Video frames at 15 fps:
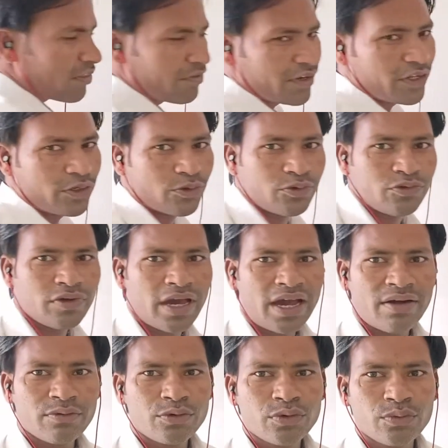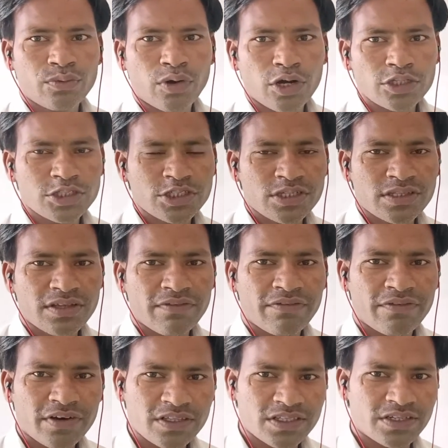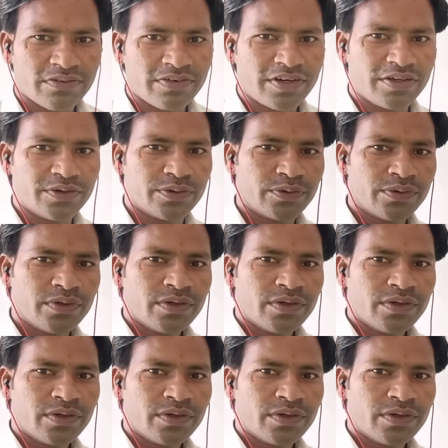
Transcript: this video, you have to watch the first video